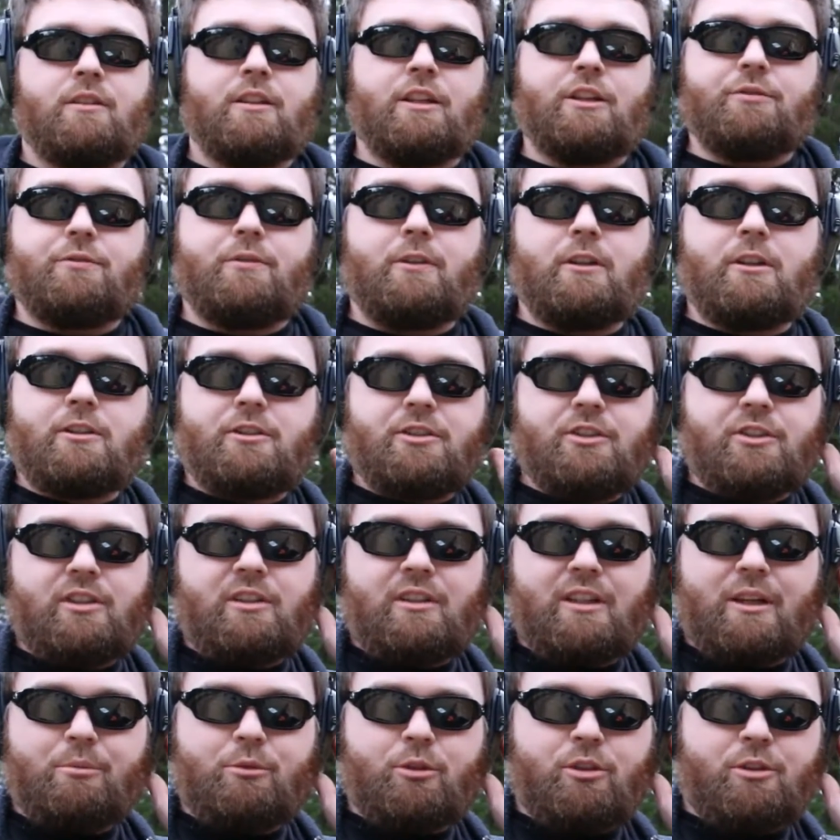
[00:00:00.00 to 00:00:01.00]
Now first,
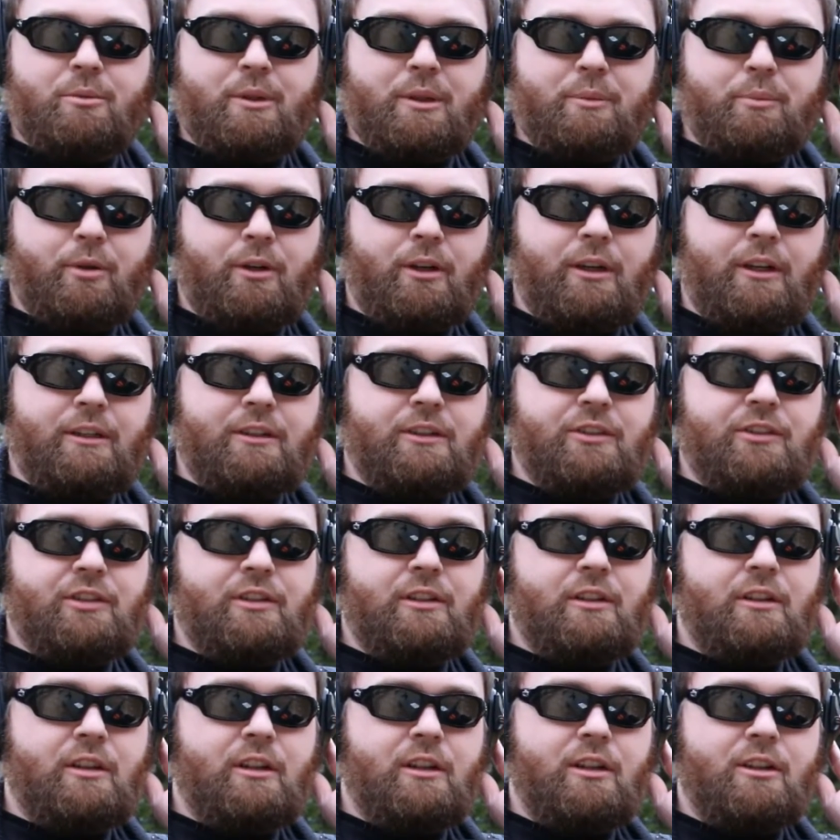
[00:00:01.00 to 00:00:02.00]
I'm going to be putting
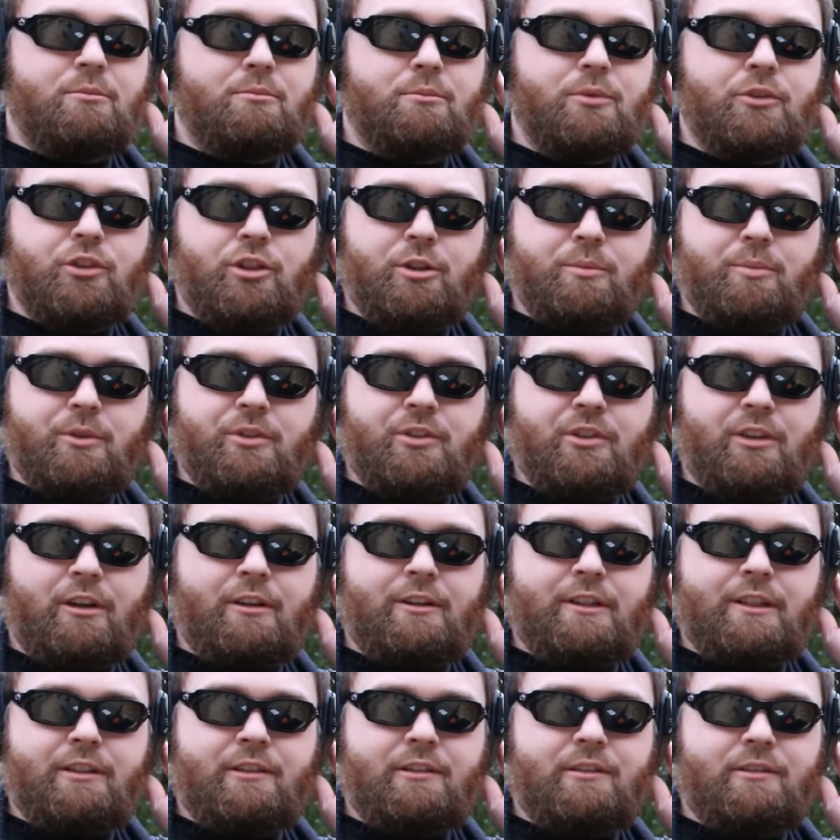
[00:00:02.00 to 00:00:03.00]
some
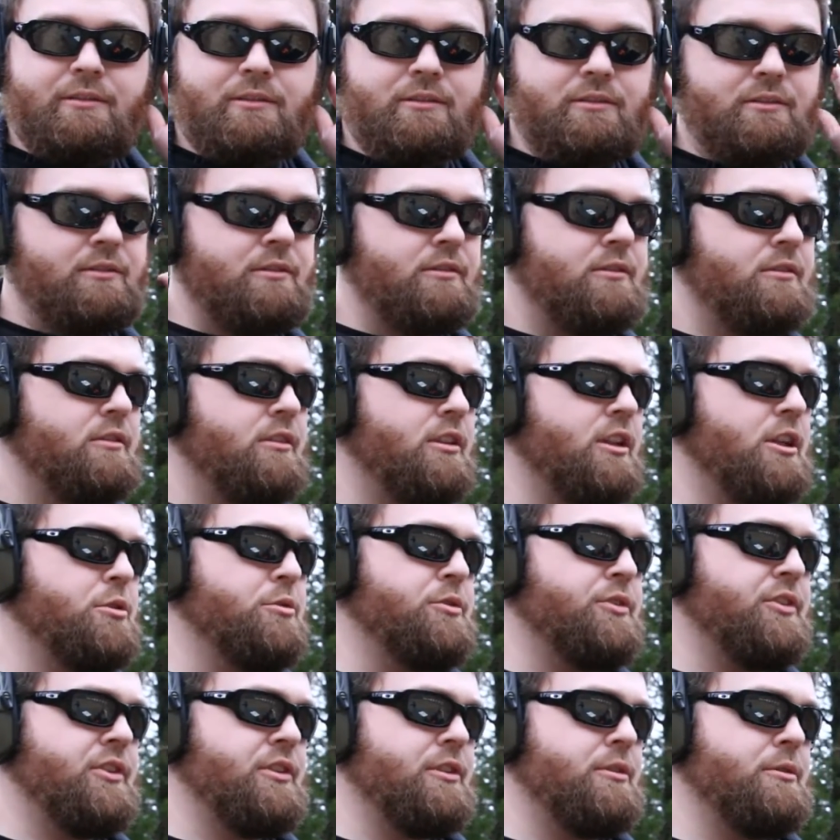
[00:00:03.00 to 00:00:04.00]
supersonic
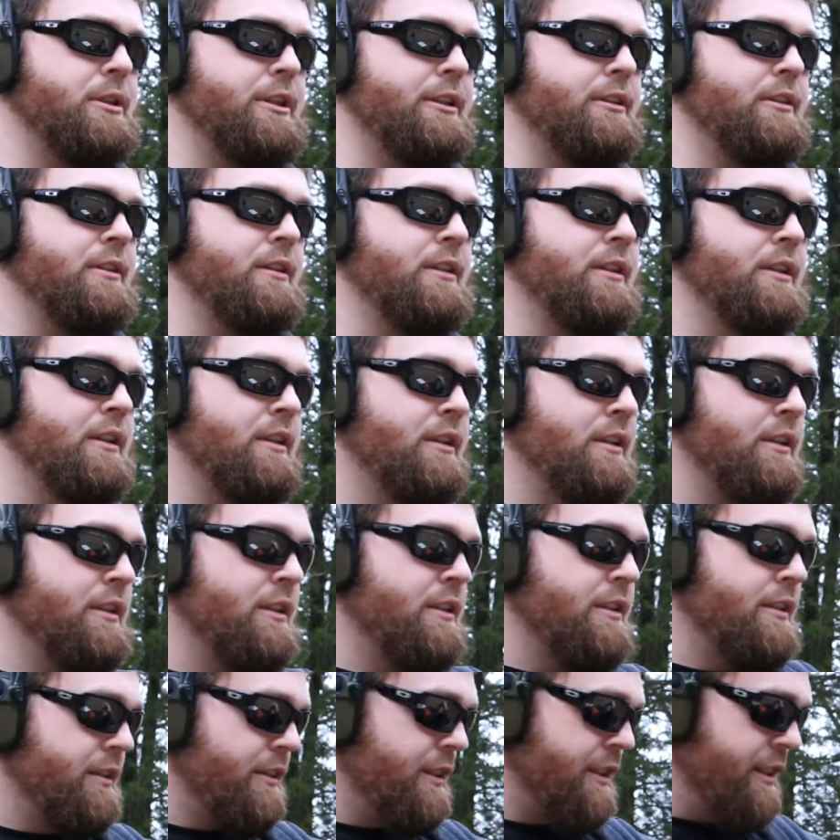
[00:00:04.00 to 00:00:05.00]
loads through it.
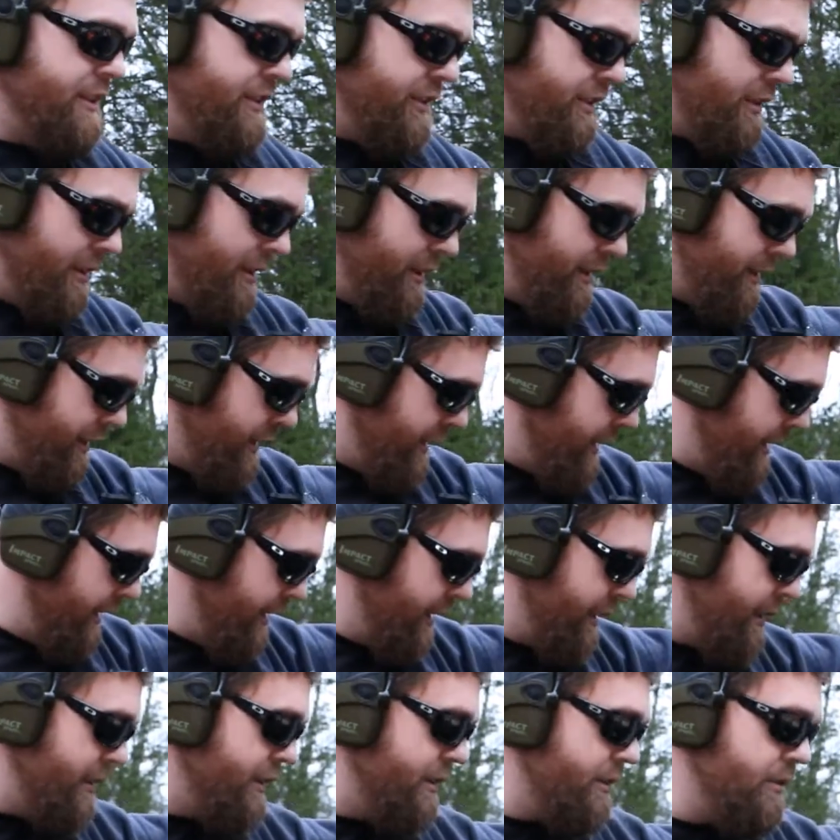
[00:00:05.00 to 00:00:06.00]
These are
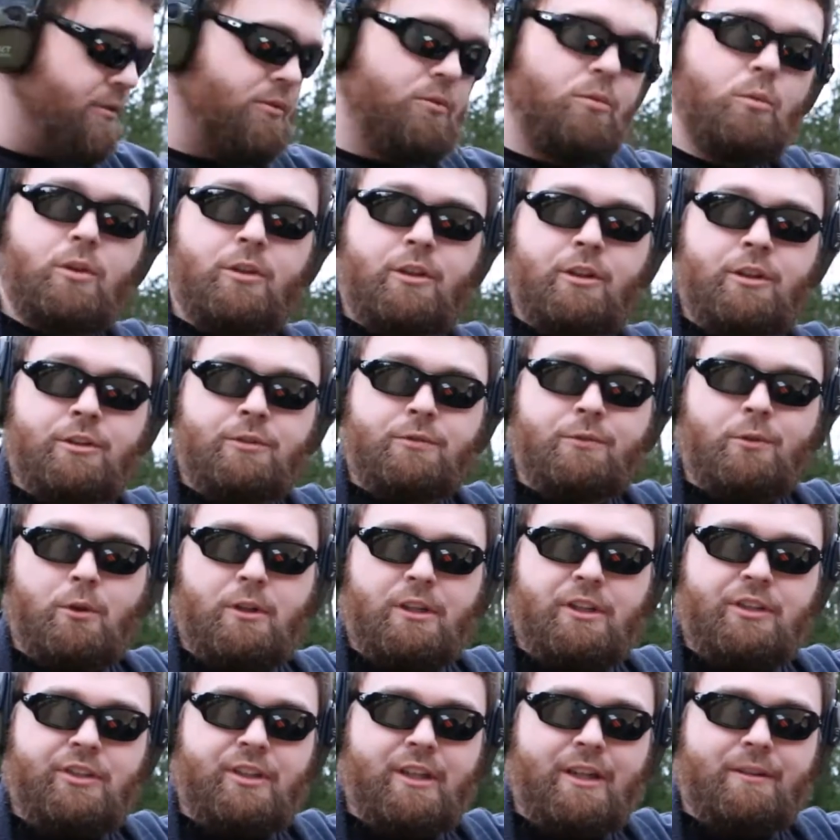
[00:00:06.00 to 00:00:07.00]
the
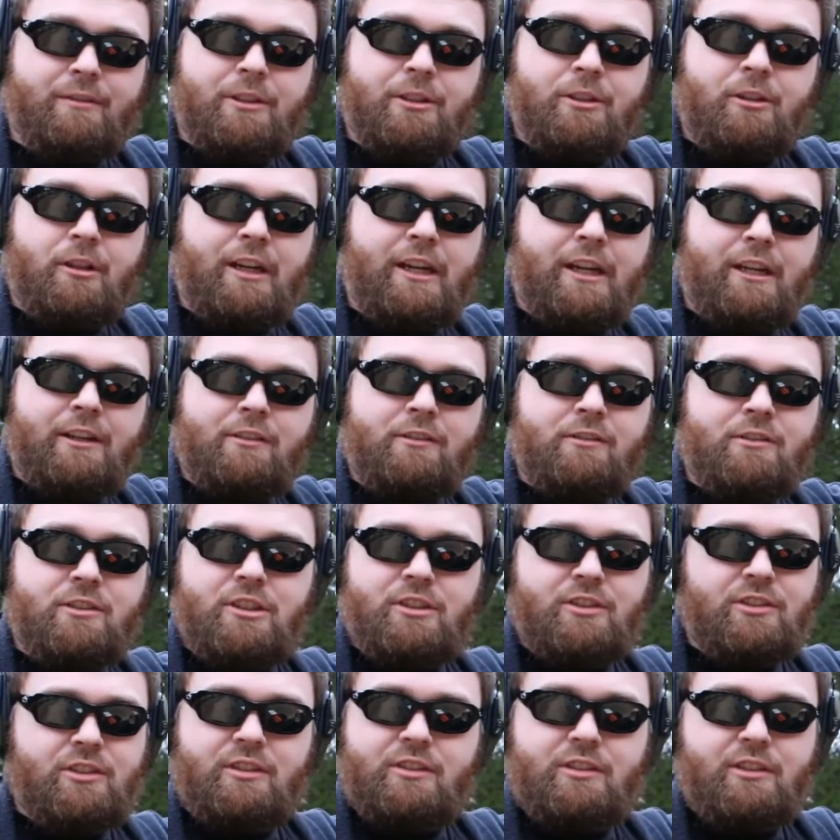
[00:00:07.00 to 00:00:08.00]
147 grain,
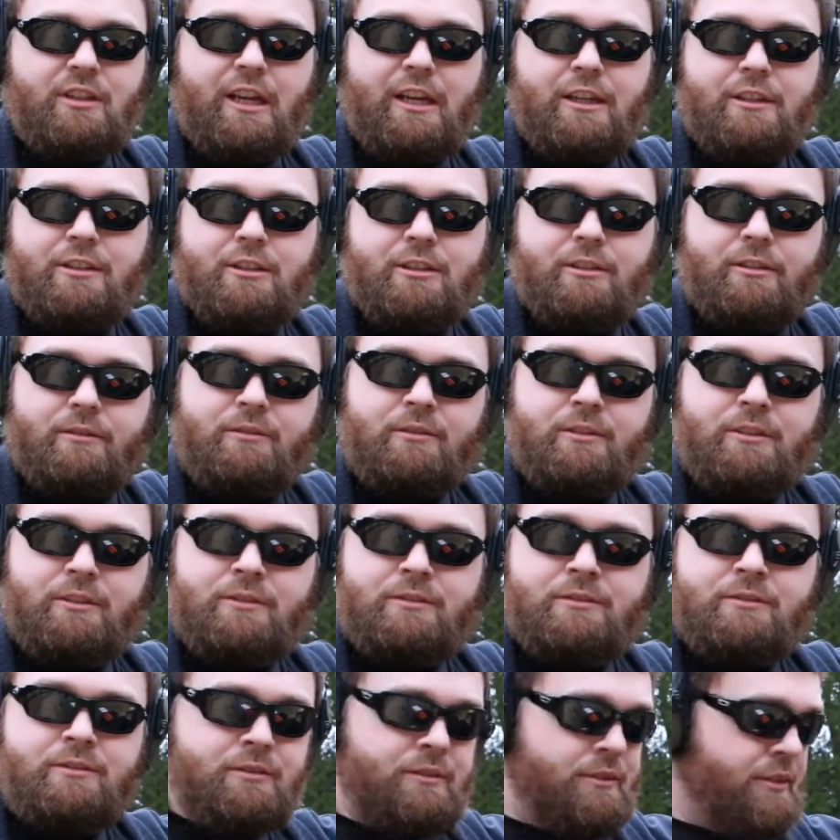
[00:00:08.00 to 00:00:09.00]
just the standard
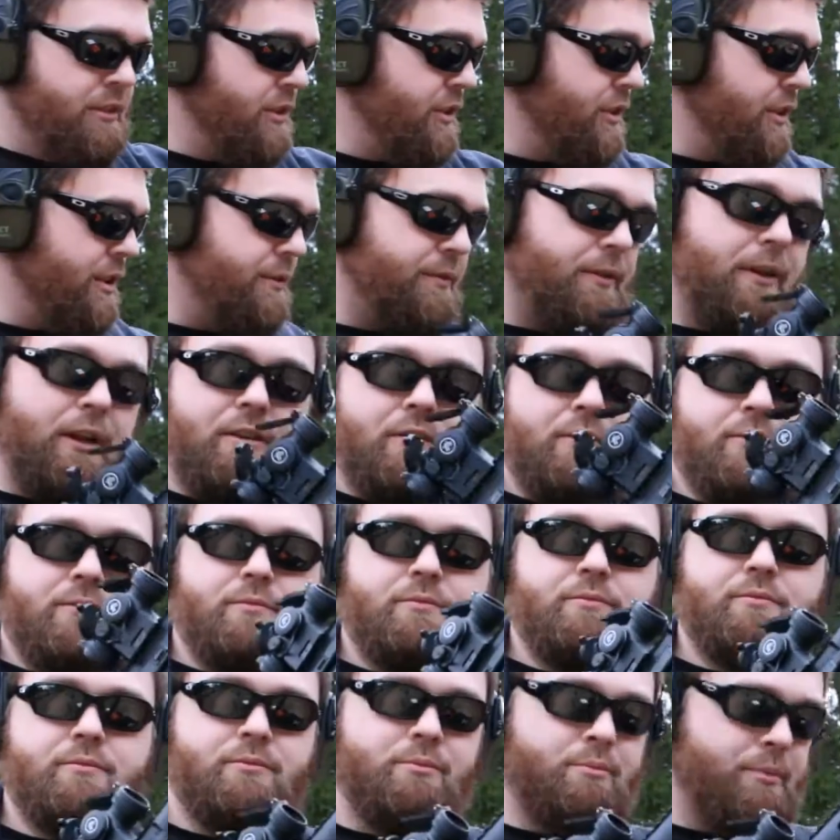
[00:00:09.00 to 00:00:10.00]
stuff I've
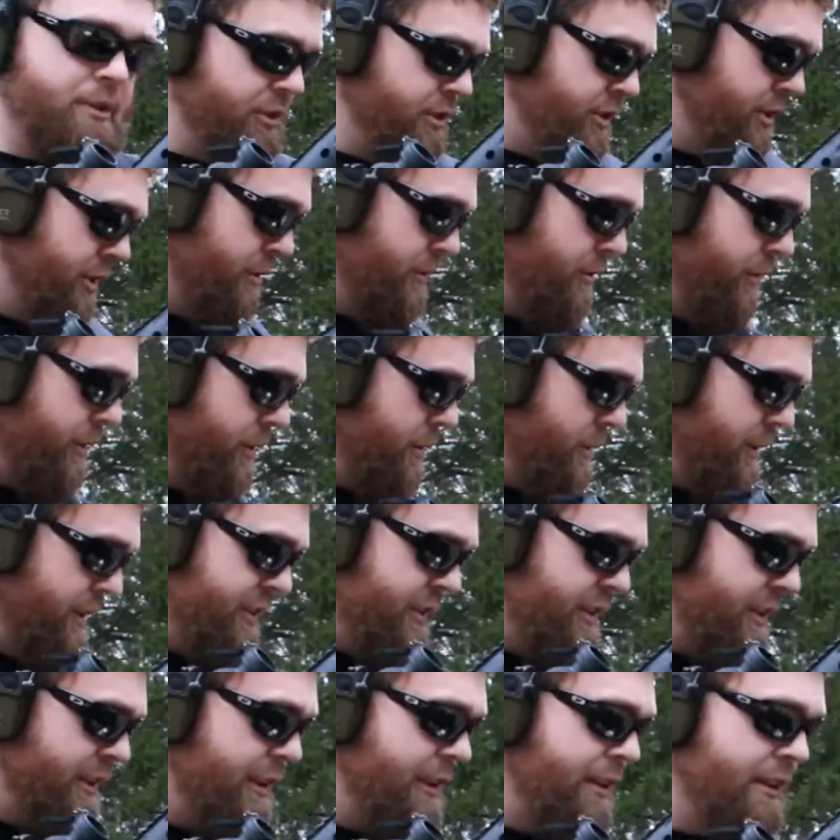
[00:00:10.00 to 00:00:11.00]
been shooting through
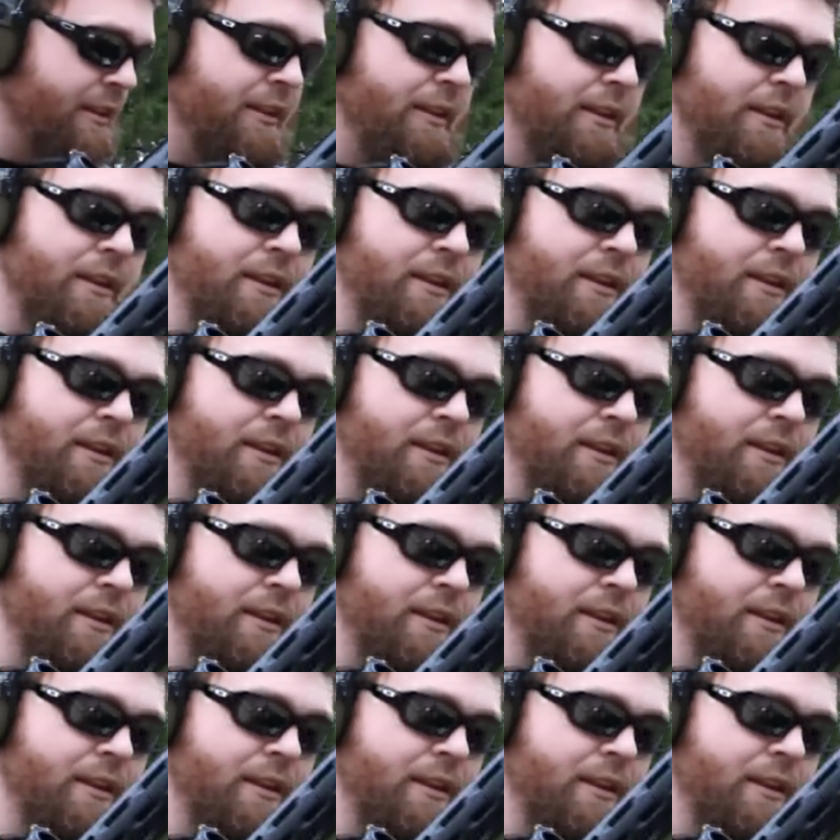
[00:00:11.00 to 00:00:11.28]
this gun.